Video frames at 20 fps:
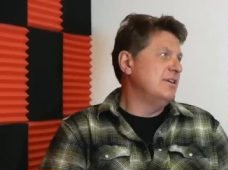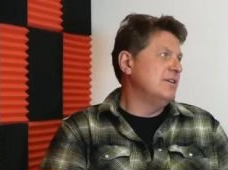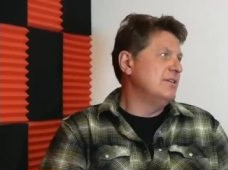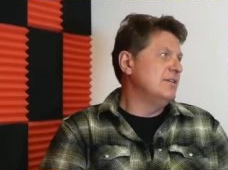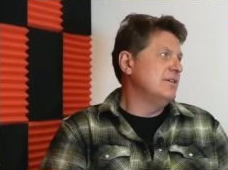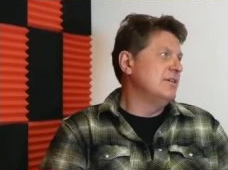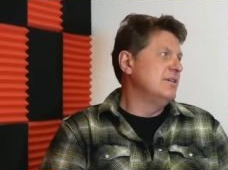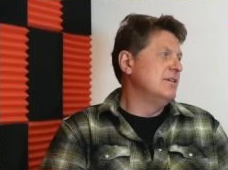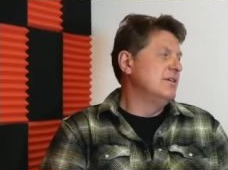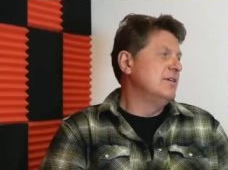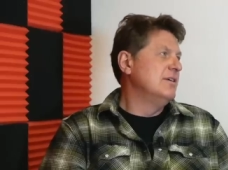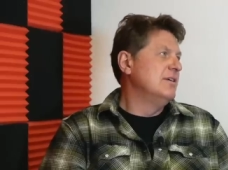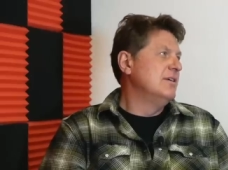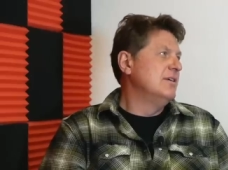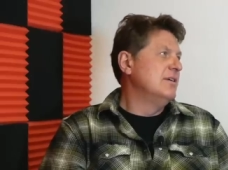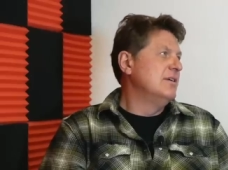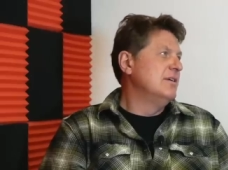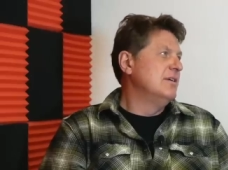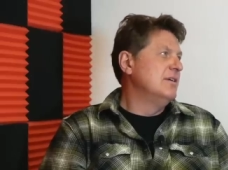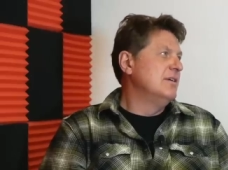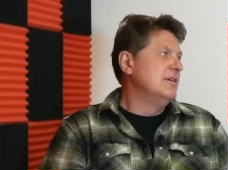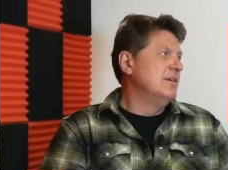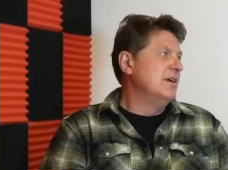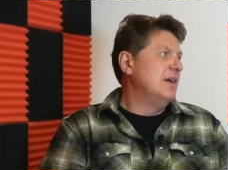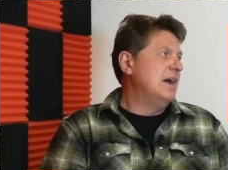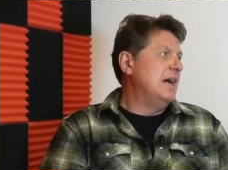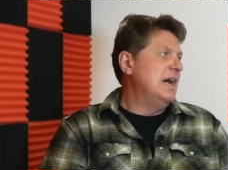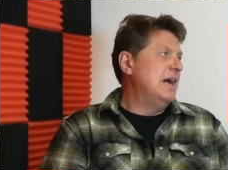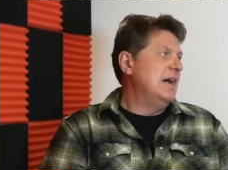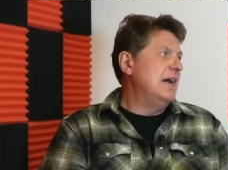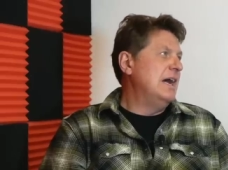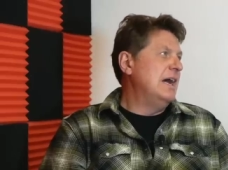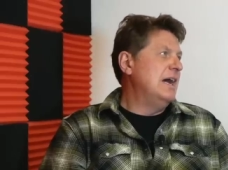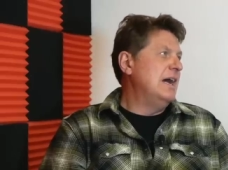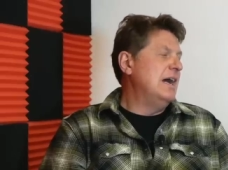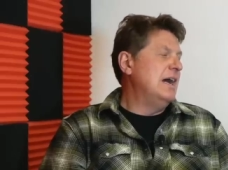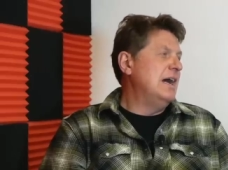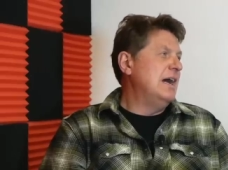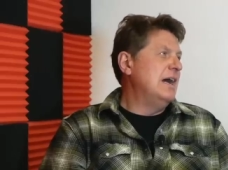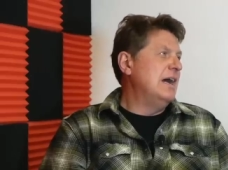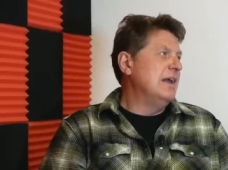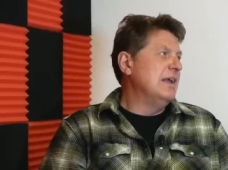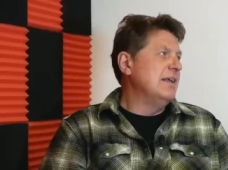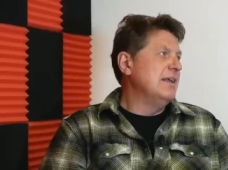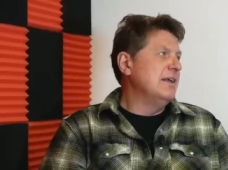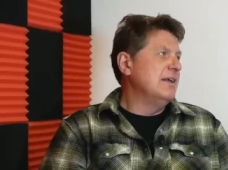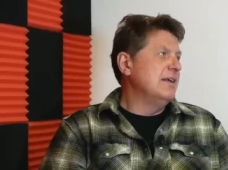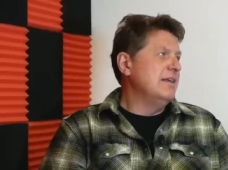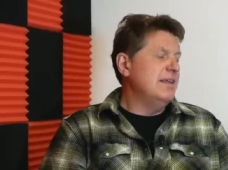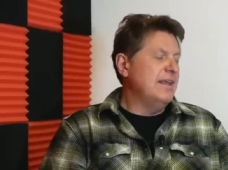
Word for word: Oh, it's not at all. I mean, it doesn't have solid axles.